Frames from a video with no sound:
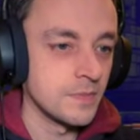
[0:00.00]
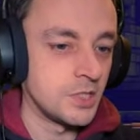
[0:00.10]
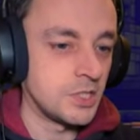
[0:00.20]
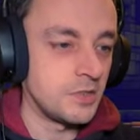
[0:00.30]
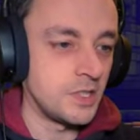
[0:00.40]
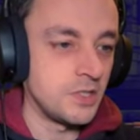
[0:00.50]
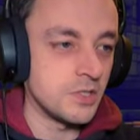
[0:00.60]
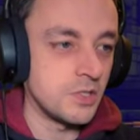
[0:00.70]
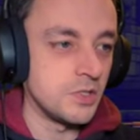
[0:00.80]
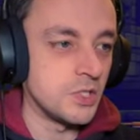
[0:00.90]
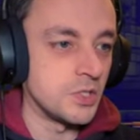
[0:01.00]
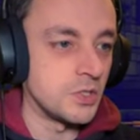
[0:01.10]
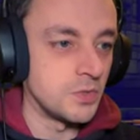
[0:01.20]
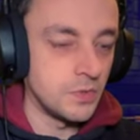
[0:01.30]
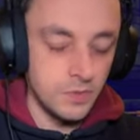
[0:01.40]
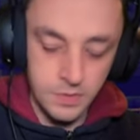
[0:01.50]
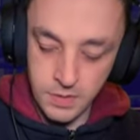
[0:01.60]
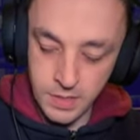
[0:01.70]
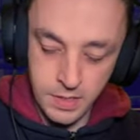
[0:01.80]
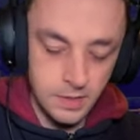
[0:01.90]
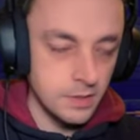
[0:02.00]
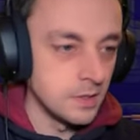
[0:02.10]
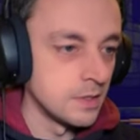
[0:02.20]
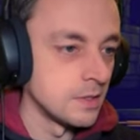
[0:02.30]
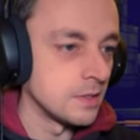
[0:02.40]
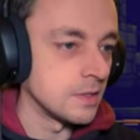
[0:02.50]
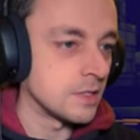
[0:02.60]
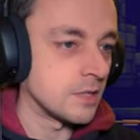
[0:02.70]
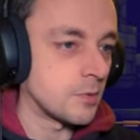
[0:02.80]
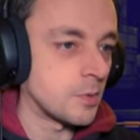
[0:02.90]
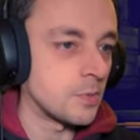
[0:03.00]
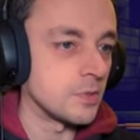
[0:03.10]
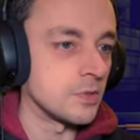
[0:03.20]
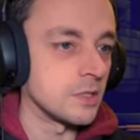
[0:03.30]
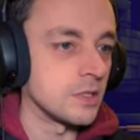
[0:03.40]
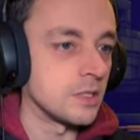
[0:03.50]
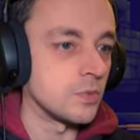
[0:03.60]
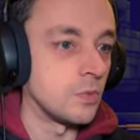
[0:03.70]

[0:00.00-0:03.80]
Cheerio to you too. Okay, let's have a proper look at this.